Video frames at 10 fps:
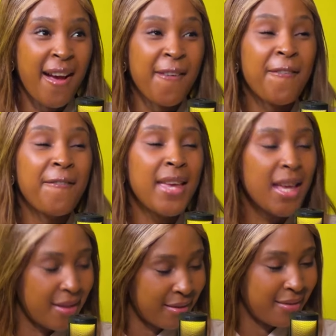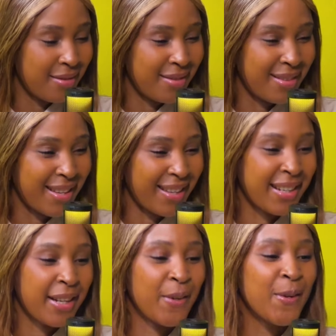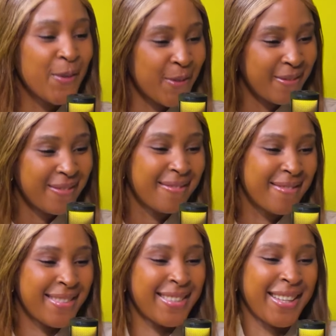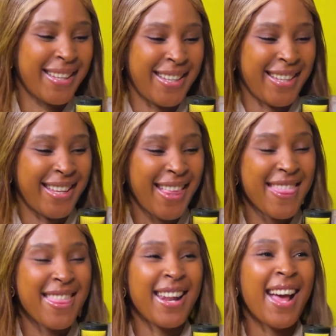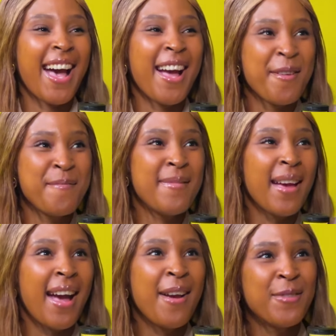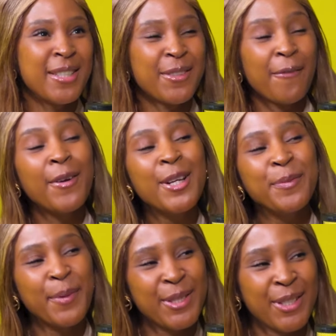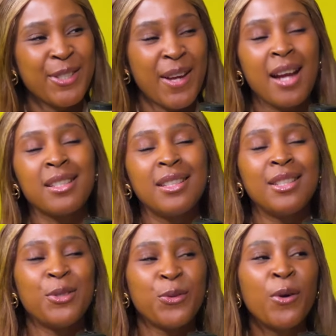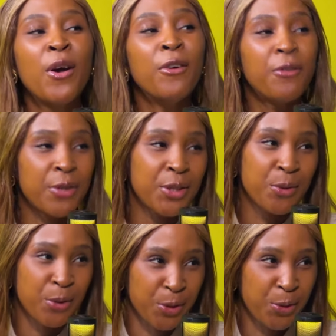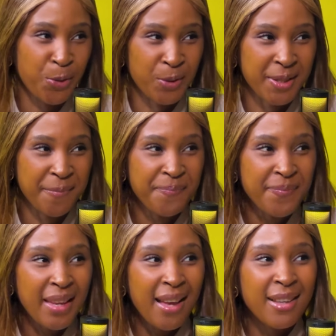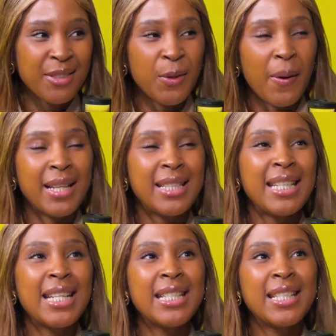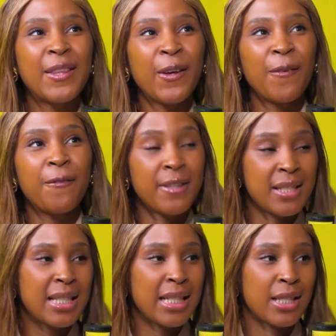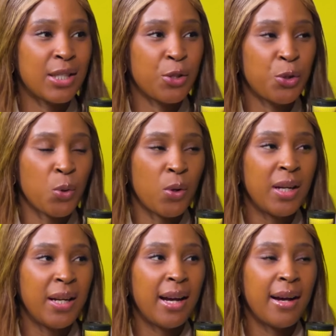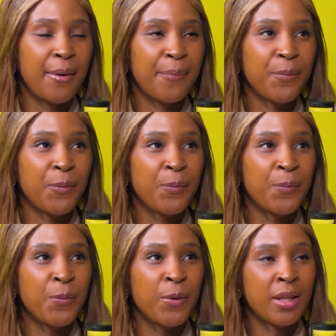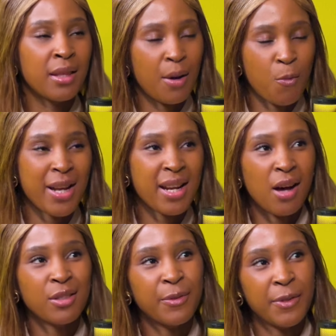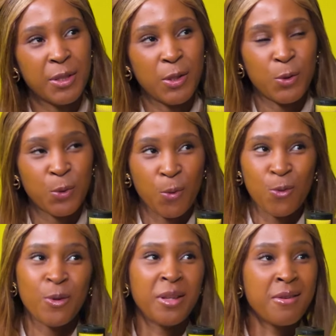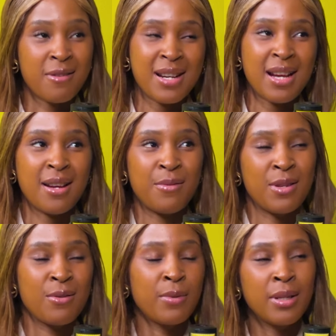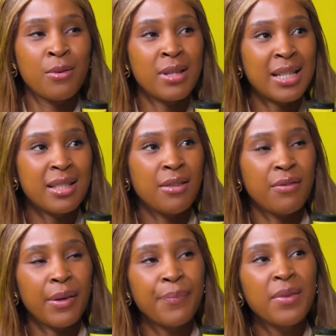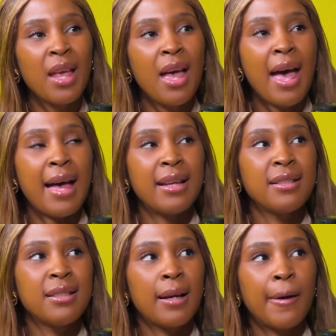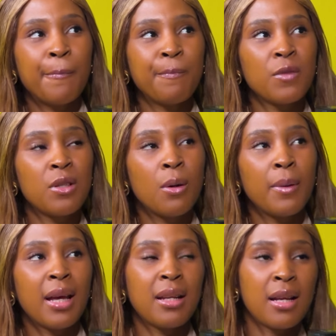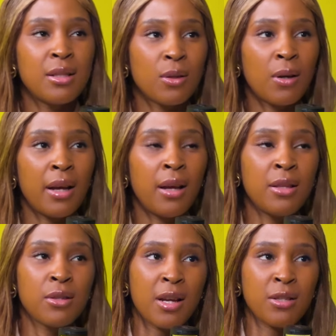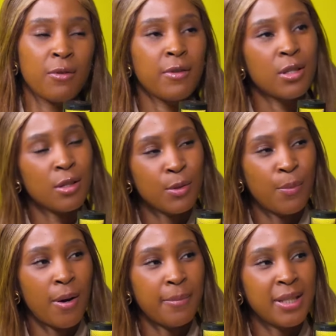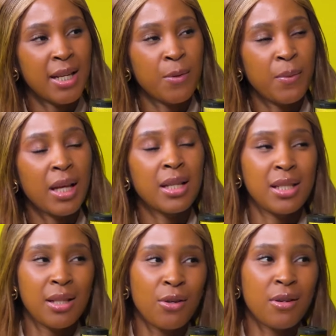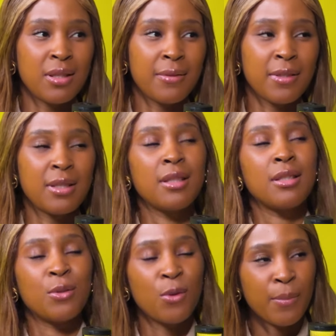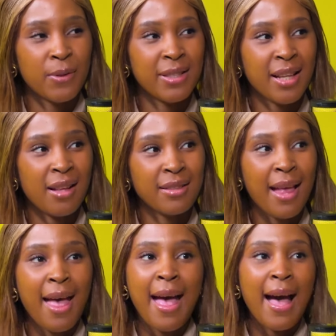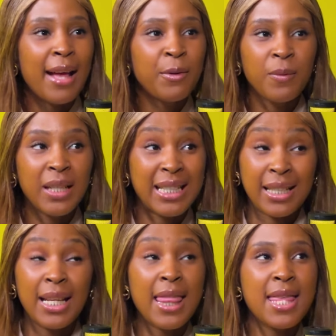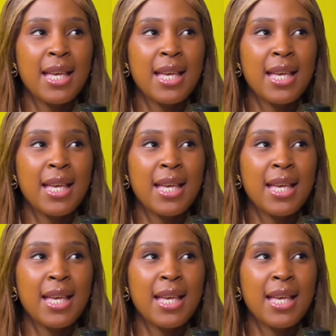I feel and I know that I I was the first person to actually do virtual shows. So I did the versus show, um, the one house this is saw when go there when when go there TV. And um, you know, we had Enzo Enzo Ishall versus Poptain, we had T Guns versus Noble Styles, and we didn't